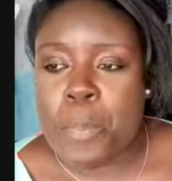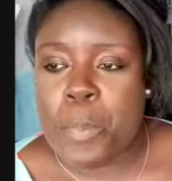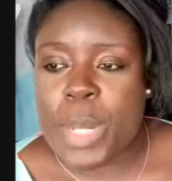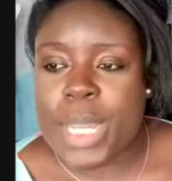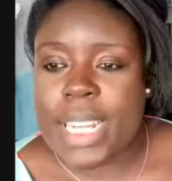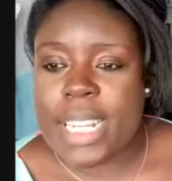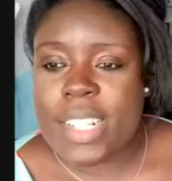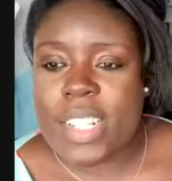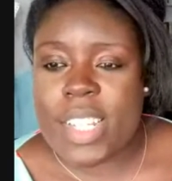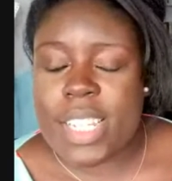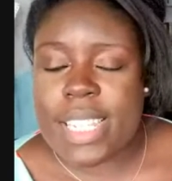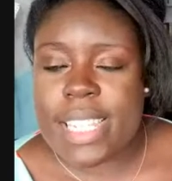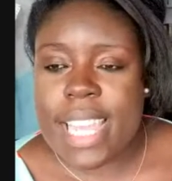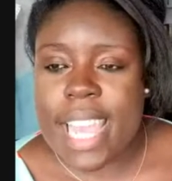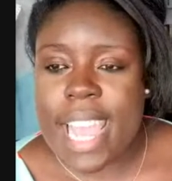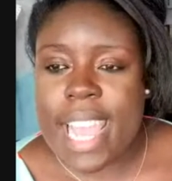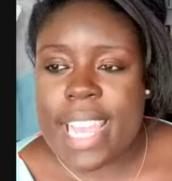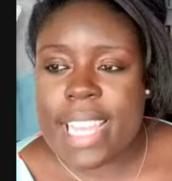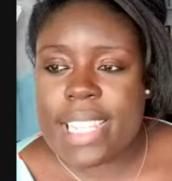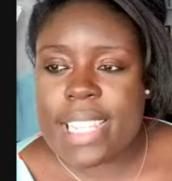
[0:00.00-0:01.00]
But it just
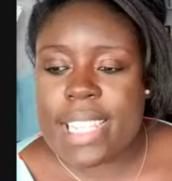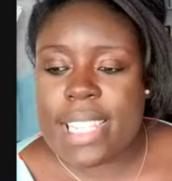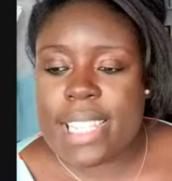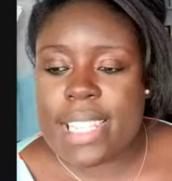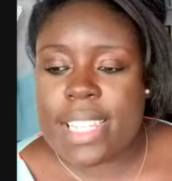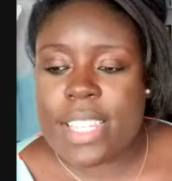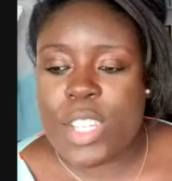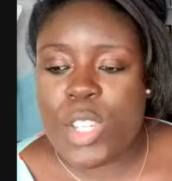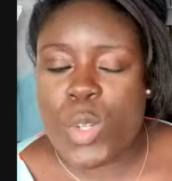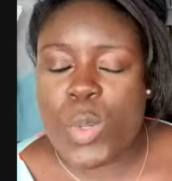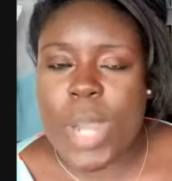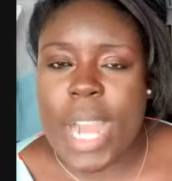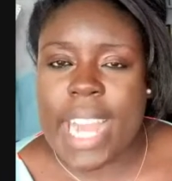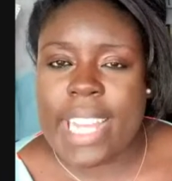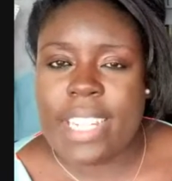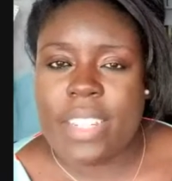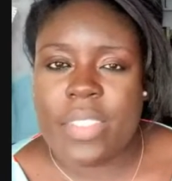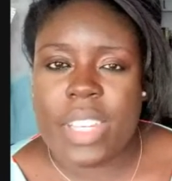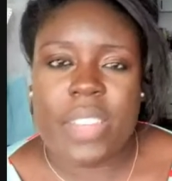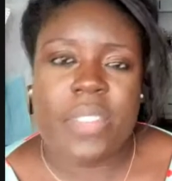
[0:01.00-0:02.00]
takes you
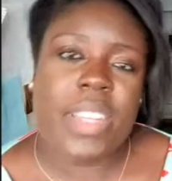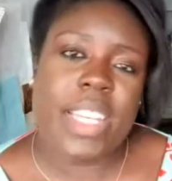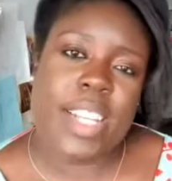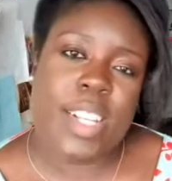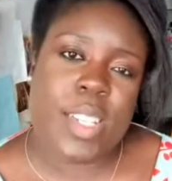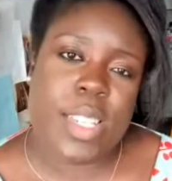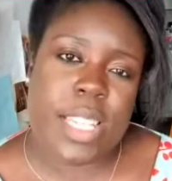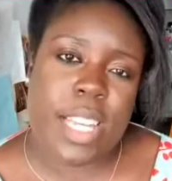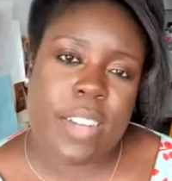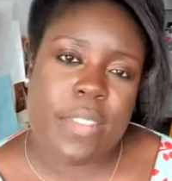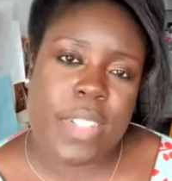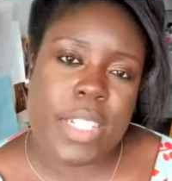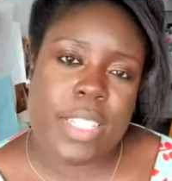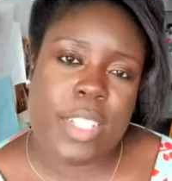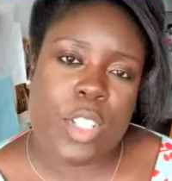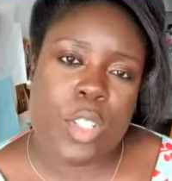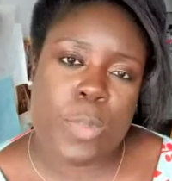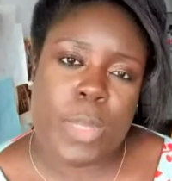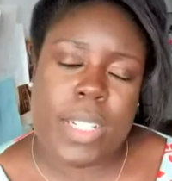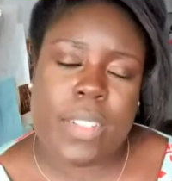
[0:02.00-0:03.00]
kind of giving yourself a
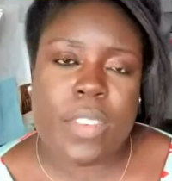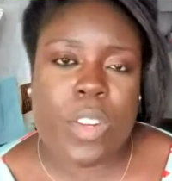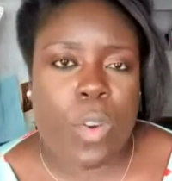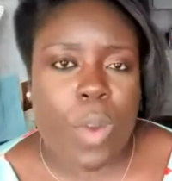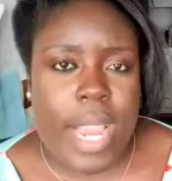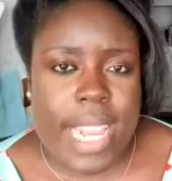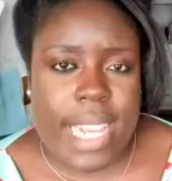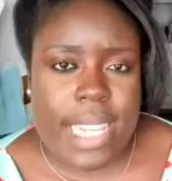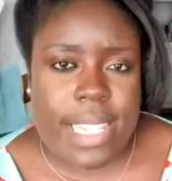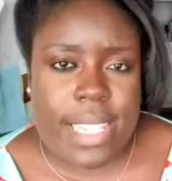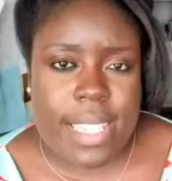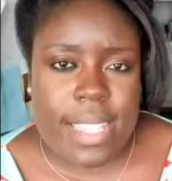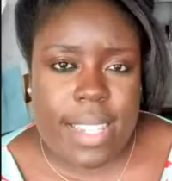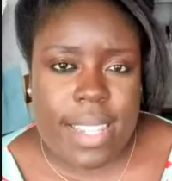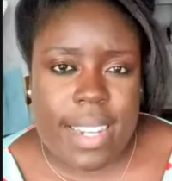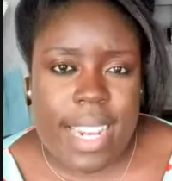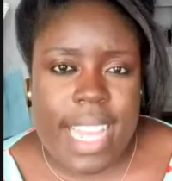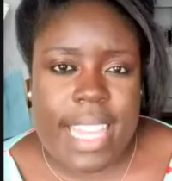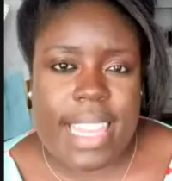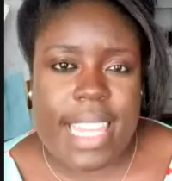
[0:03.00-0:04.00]
little bit of grace
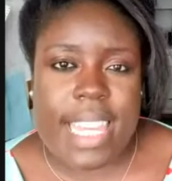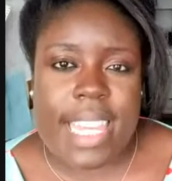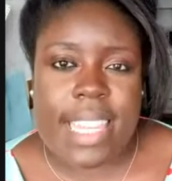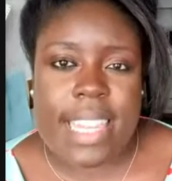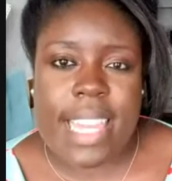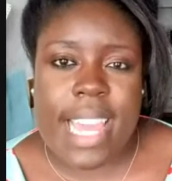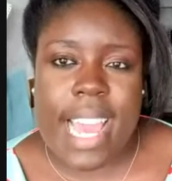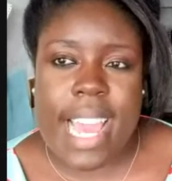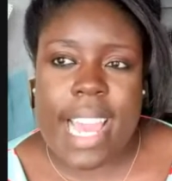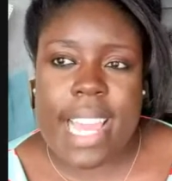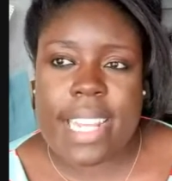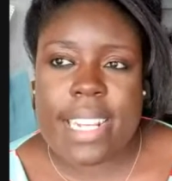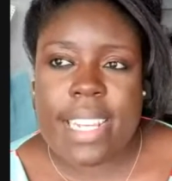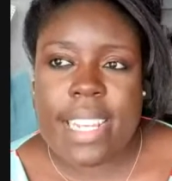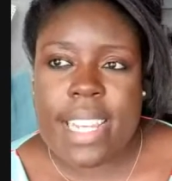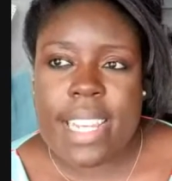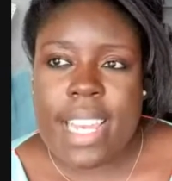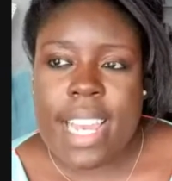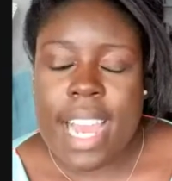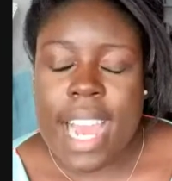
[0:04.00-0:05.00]
that I think that
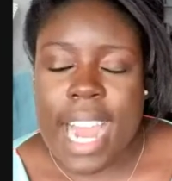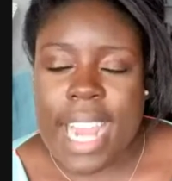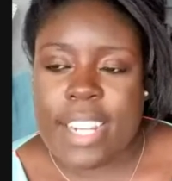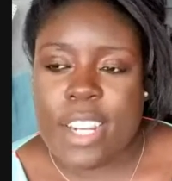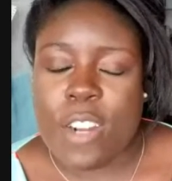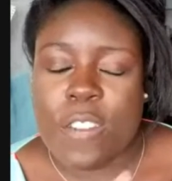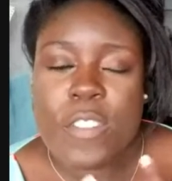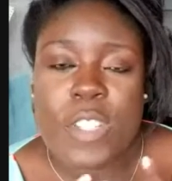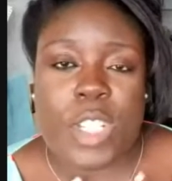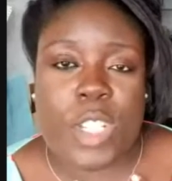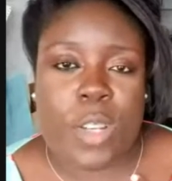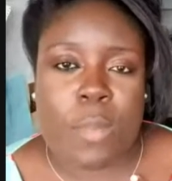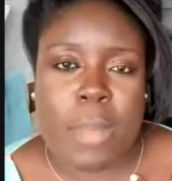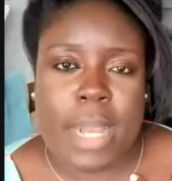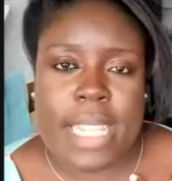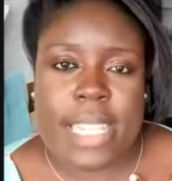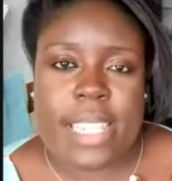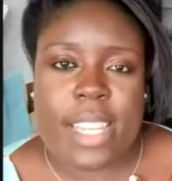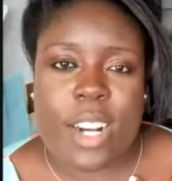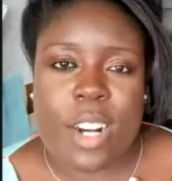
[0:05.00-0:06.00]
I know for sure
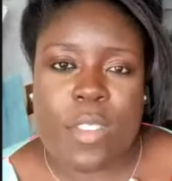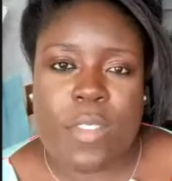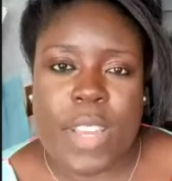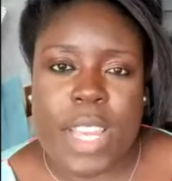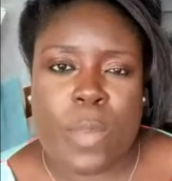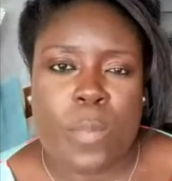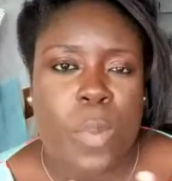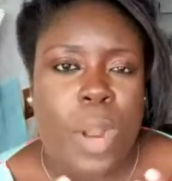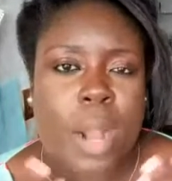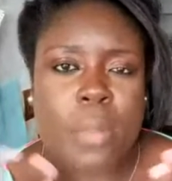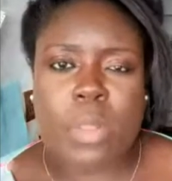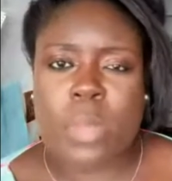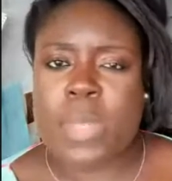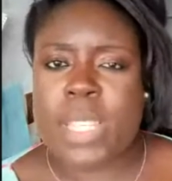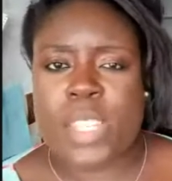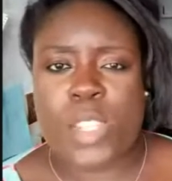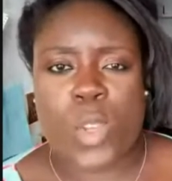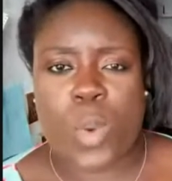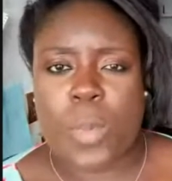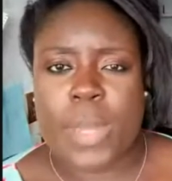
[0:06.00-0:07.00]
myself and
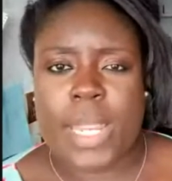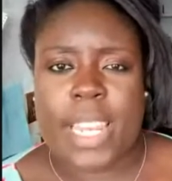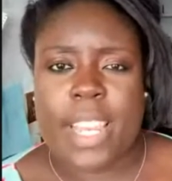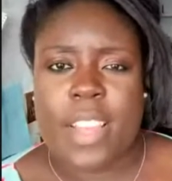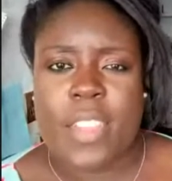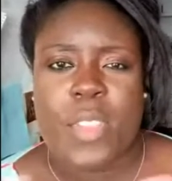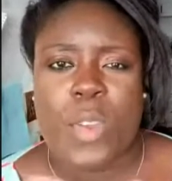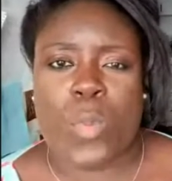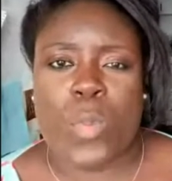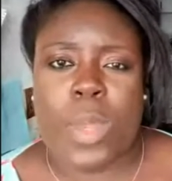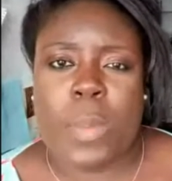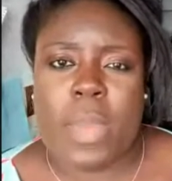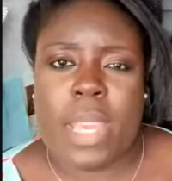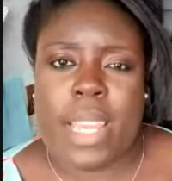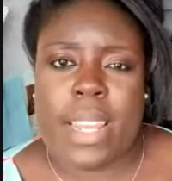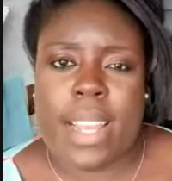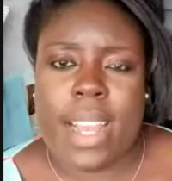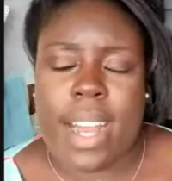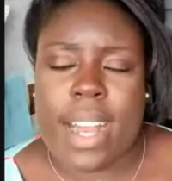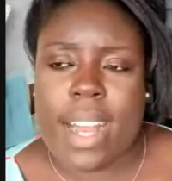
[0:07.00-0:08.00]
probably so many other
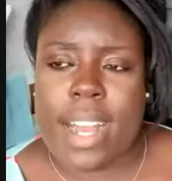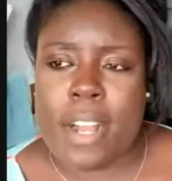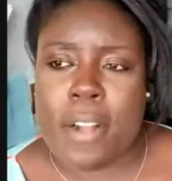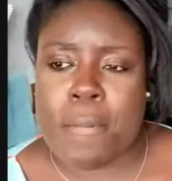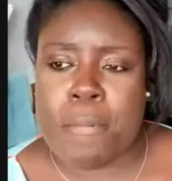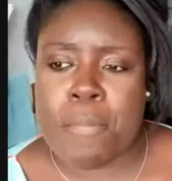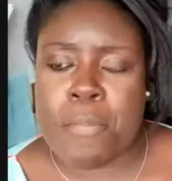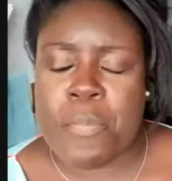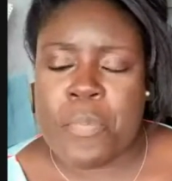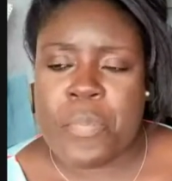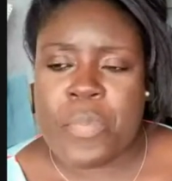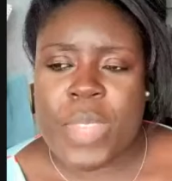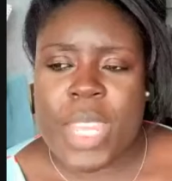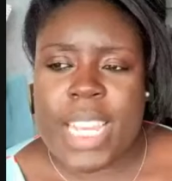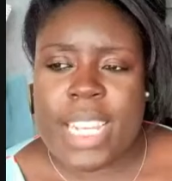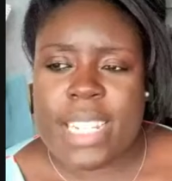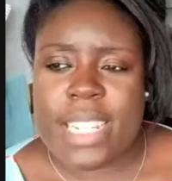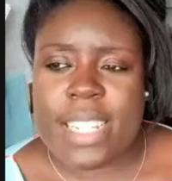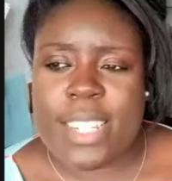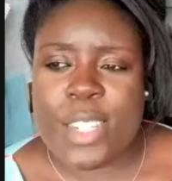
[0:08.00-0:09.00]
women
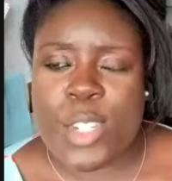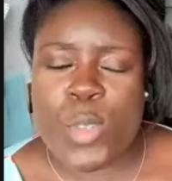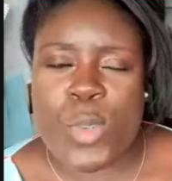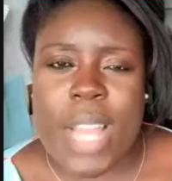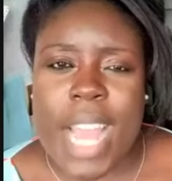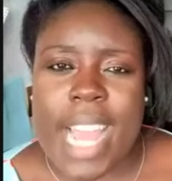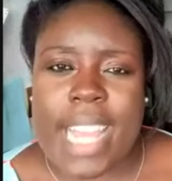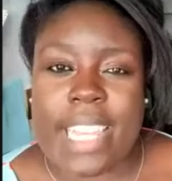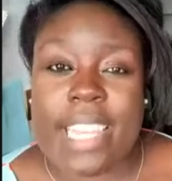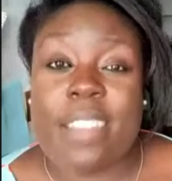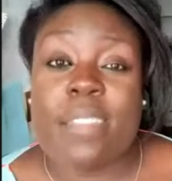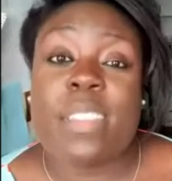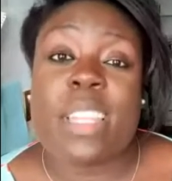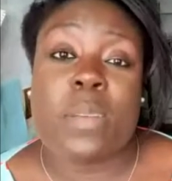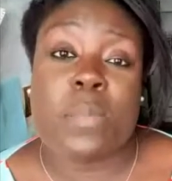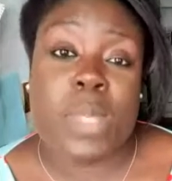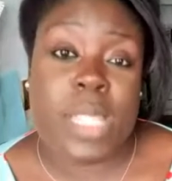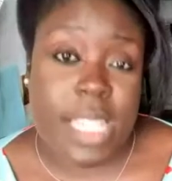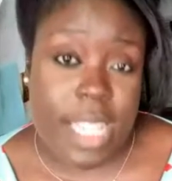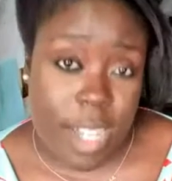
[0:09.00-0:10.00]
do not give
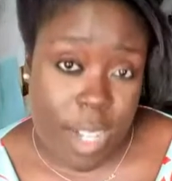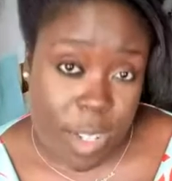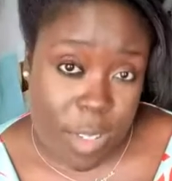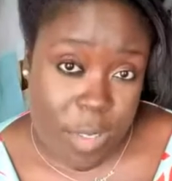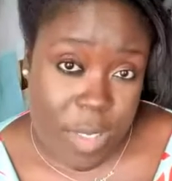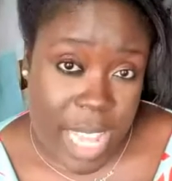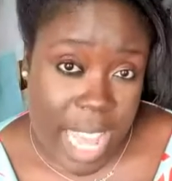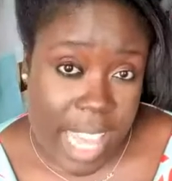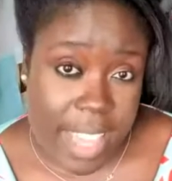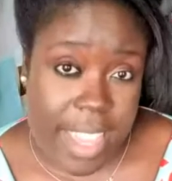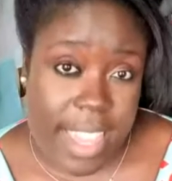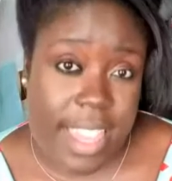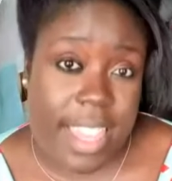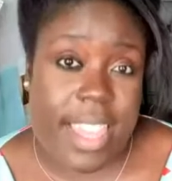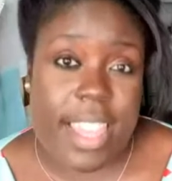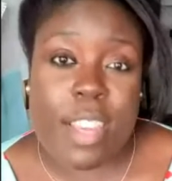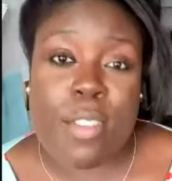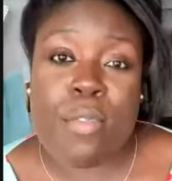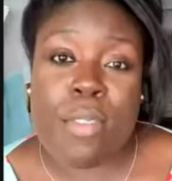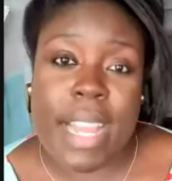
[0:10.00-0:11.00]
themselves at
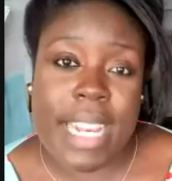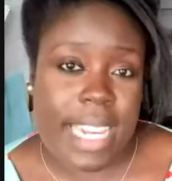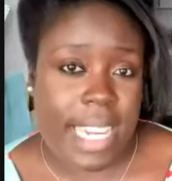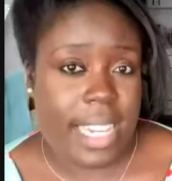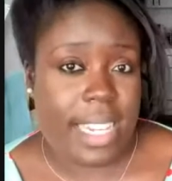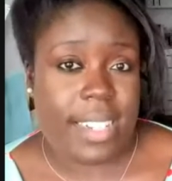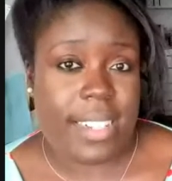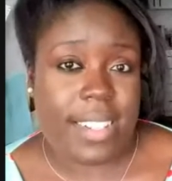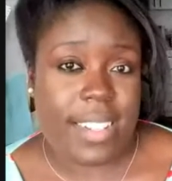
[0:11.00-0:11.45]
the ready.